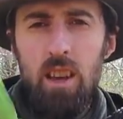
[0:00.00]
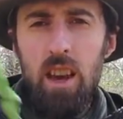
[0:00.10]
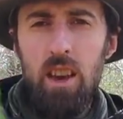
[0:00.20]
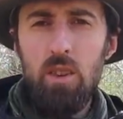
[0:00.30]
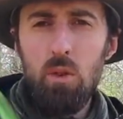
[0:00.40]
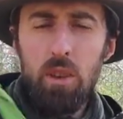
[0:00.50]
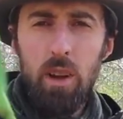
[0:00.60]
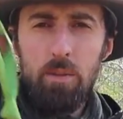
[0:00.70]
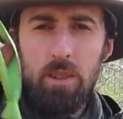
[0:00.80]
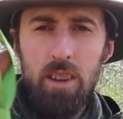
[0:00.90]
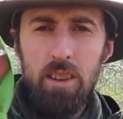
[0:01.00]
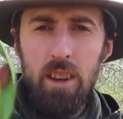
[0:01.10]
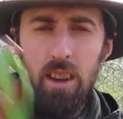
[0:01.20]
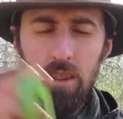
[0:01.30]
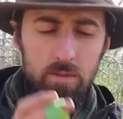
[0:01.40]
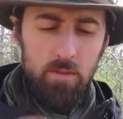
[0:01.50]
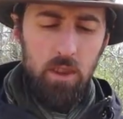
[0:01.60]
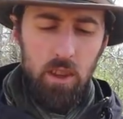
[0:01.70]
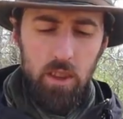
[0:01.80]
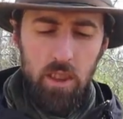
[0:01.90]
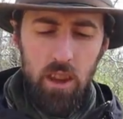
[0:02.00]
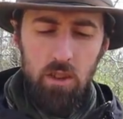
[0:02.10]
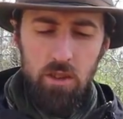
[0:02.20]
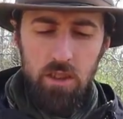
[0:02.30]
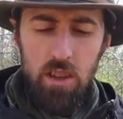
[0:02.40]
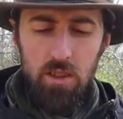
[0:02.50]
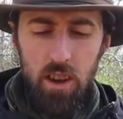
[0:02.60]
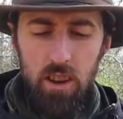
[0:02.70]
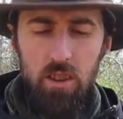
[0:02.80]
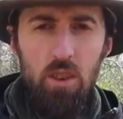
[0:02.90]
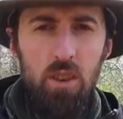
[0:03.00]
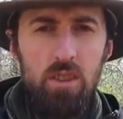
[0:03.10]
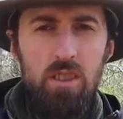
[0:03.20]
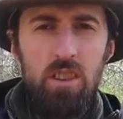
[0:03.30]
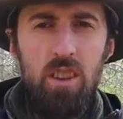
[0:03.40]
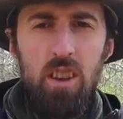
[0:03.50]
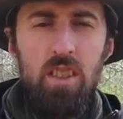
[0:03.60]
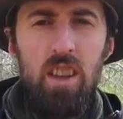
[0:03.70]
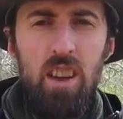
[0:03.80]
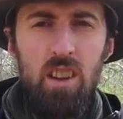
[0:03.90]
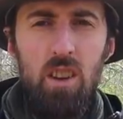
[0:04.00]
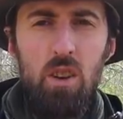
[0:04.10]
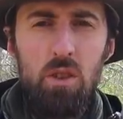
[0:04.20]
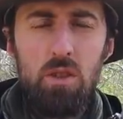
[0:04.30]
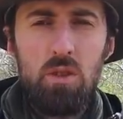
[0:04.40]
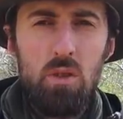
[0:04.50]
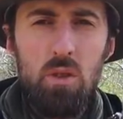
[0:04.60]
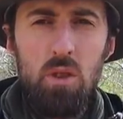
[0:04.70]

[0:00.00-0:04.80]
And it all comes undone. There, you just need to unknot that last